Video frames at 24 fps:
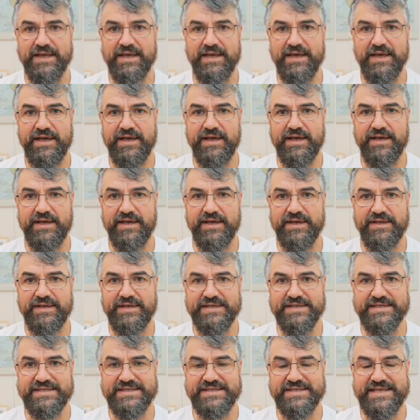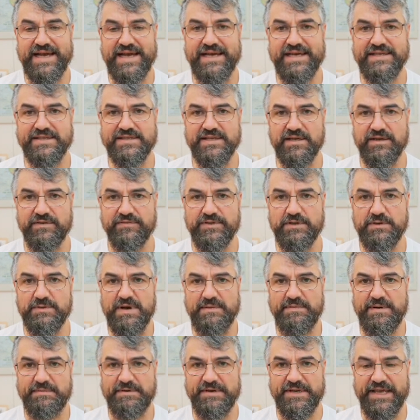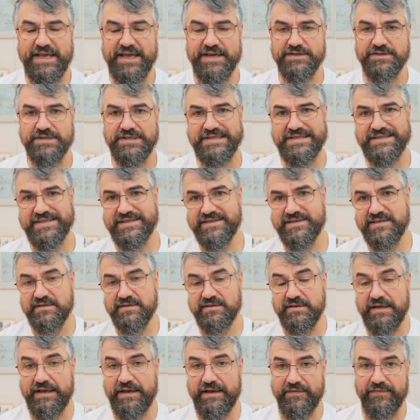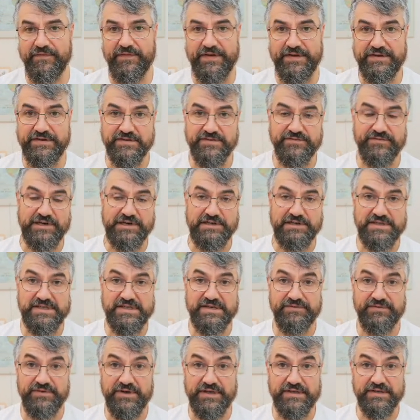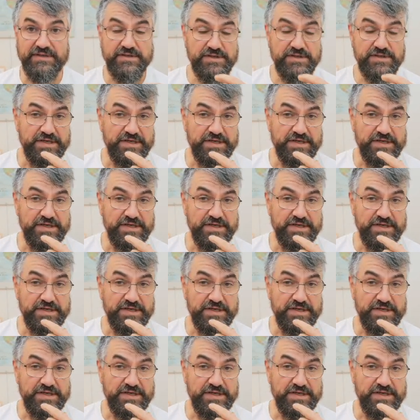The size of the web application. This is there's various different